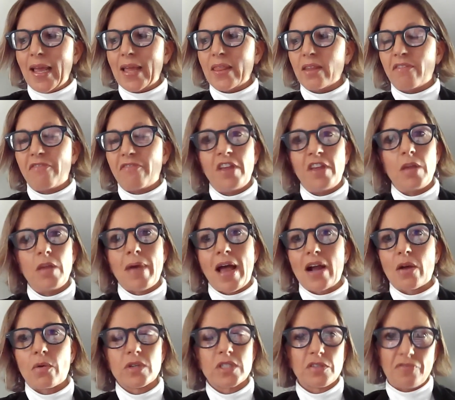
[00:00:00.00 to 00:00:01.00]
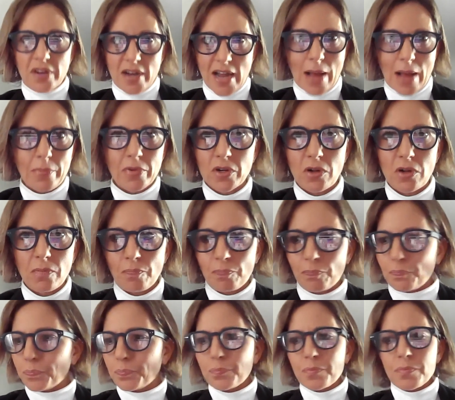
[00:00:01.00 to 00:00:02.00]
But they don't know these
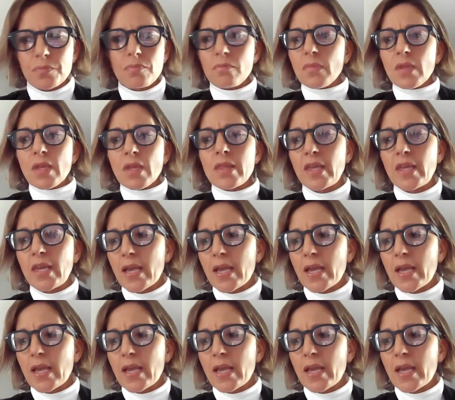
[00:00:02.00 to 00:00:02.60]
folks. And to go through,